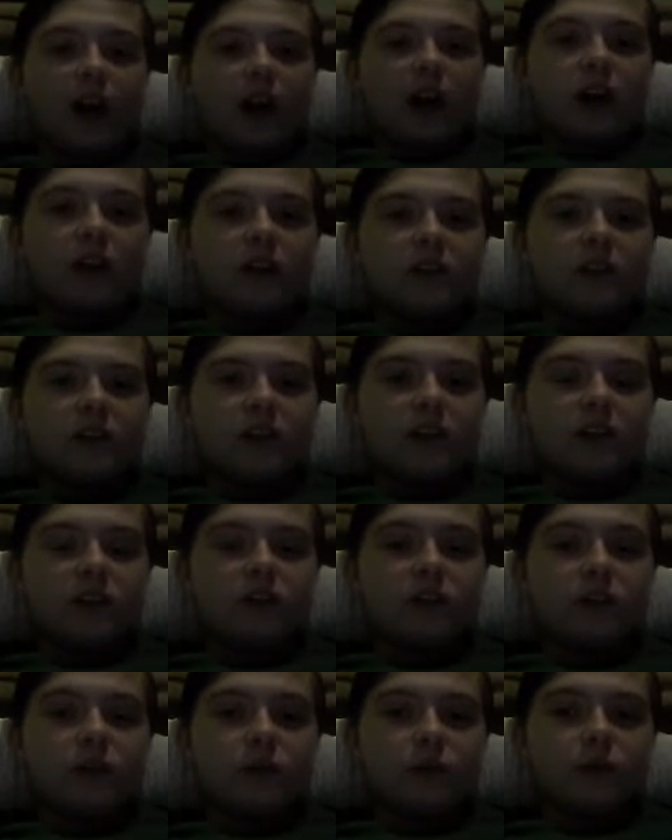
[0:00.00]
I took it
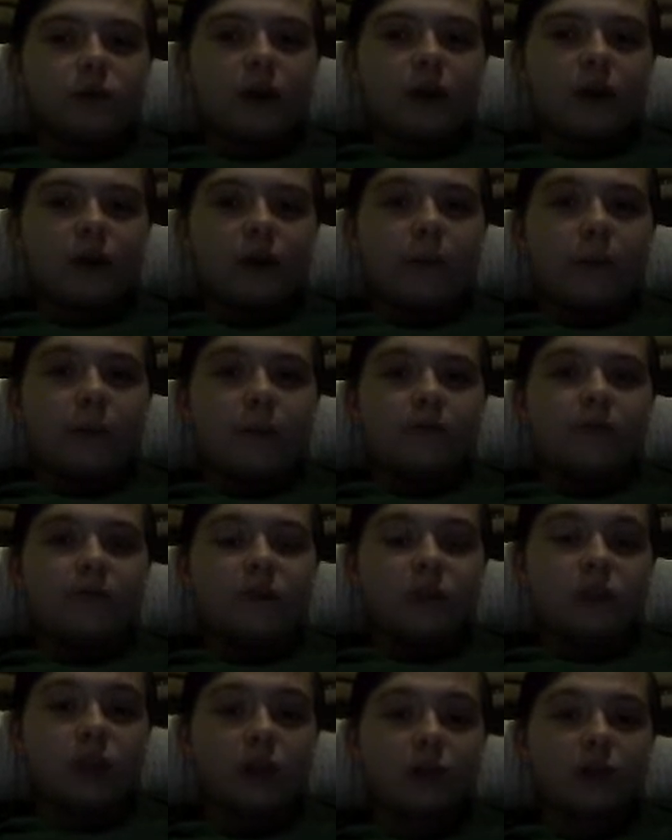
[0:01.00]
to
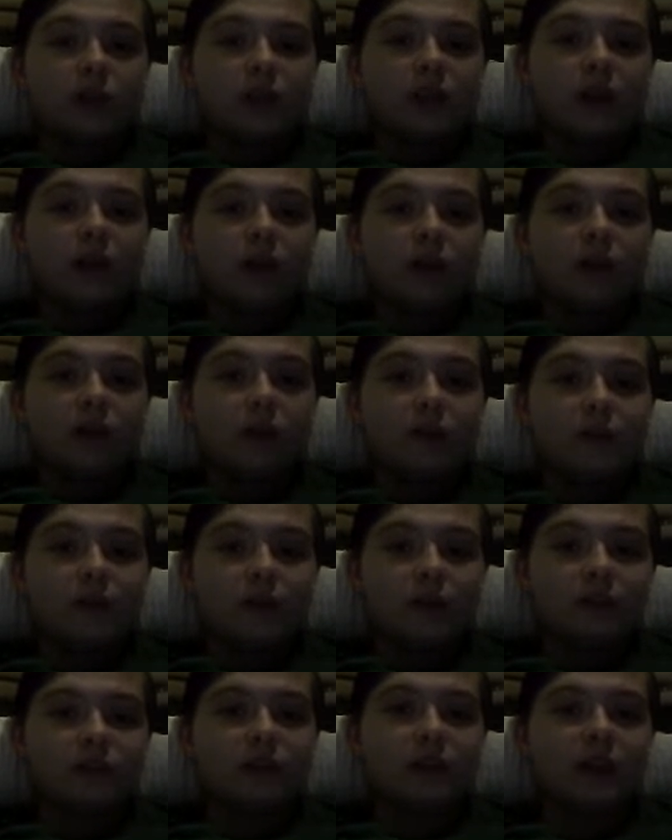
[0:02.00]
show and tell in
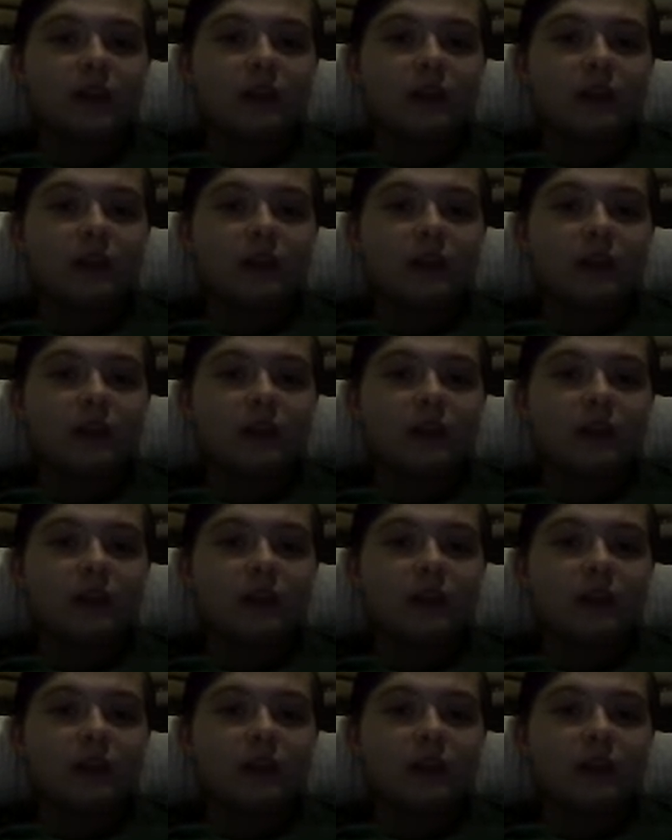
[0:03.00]
first grade,